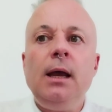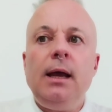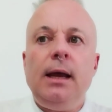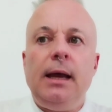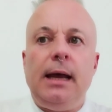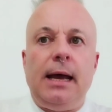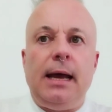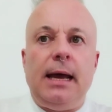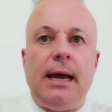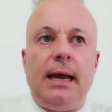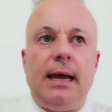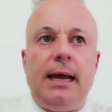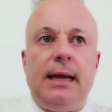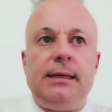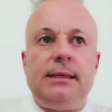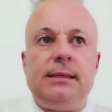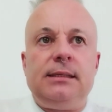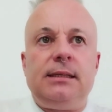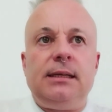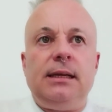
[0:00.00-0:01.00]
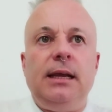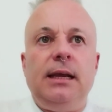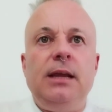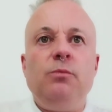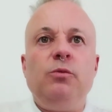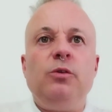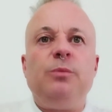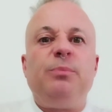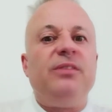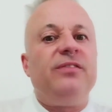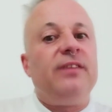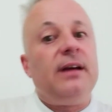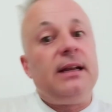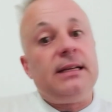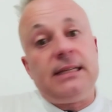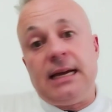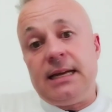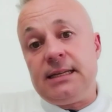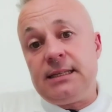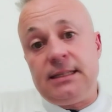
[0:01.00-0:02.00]
And it would be
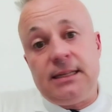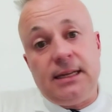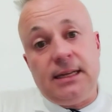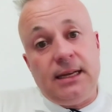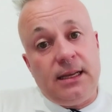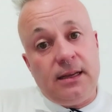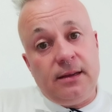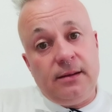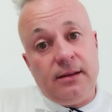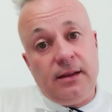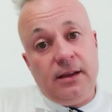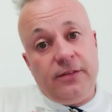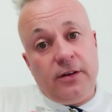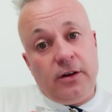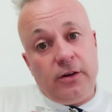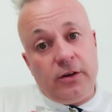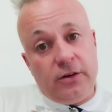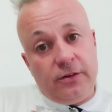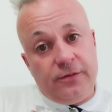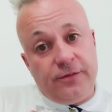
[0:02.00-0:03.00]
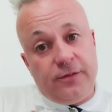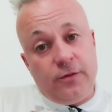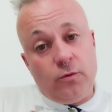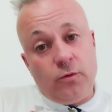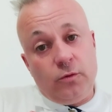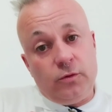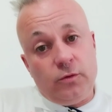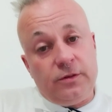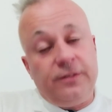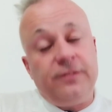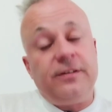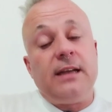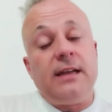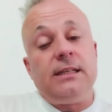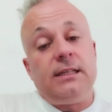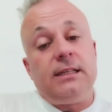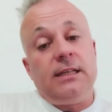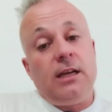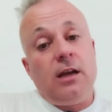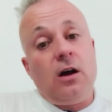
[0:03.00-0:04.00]
fantastic if I could afford
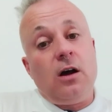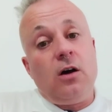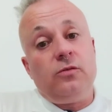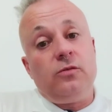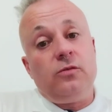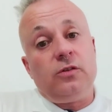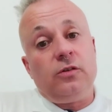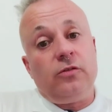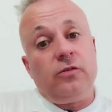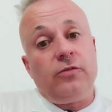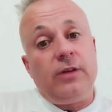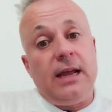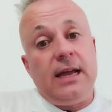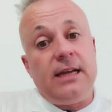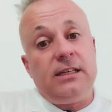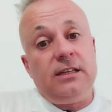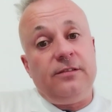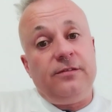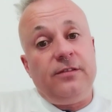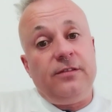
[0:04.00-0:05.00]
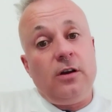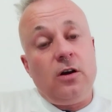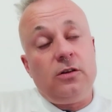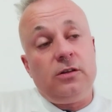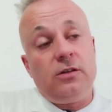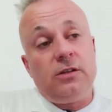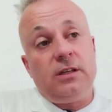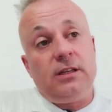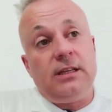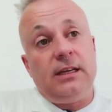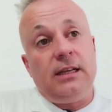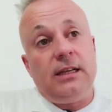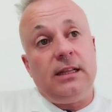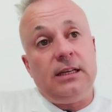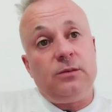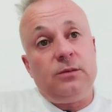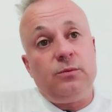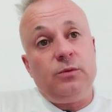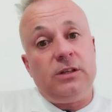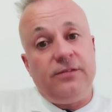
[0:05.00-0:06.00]
fancy yarns and creative yarns. I think
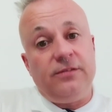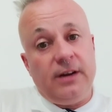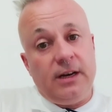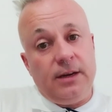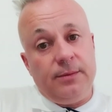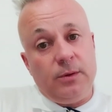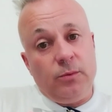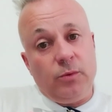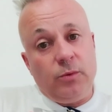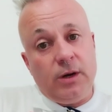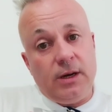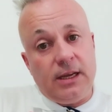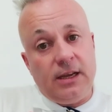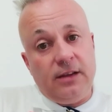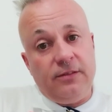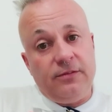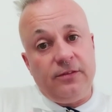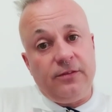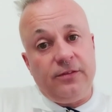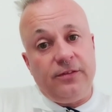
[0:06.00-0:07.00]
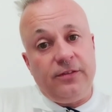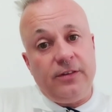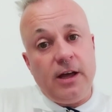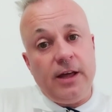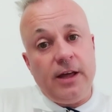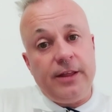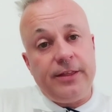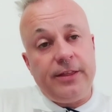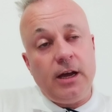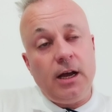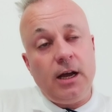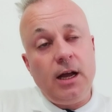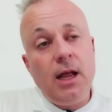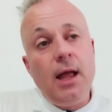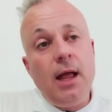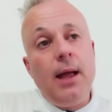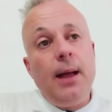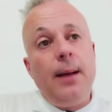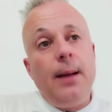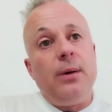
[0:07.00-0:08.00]
this would develop the work even further.
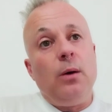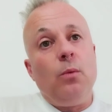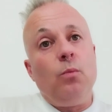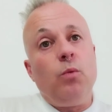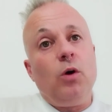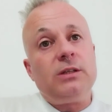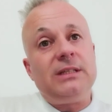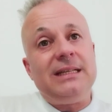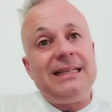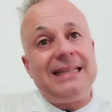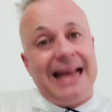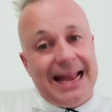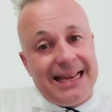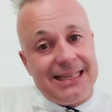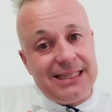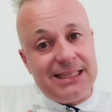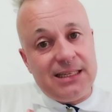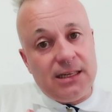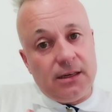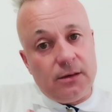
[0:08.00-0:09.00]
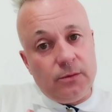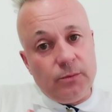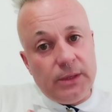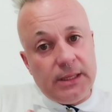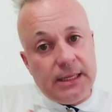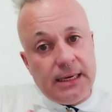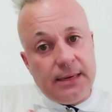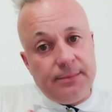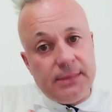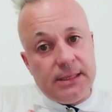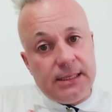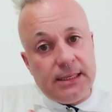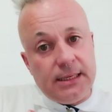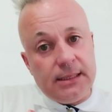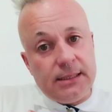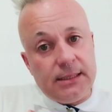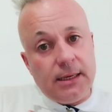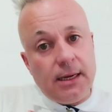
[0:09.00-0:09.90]
But what it has done with the limited